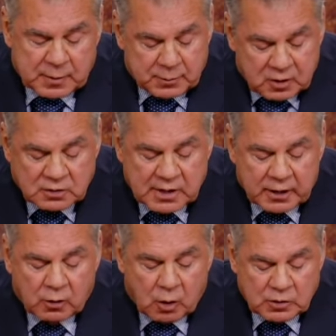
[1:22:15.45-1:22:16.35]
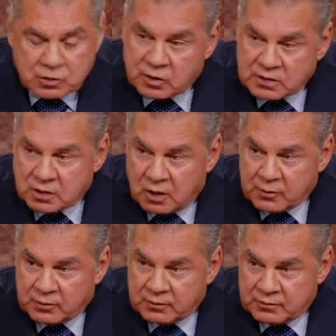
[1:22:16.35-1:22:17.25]
but because i don't always trust all
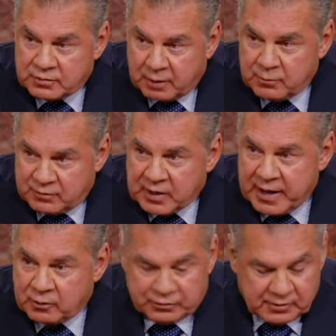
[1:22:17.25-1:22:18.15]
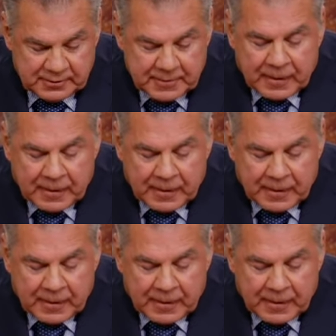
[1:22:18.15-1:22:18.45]
the subtitles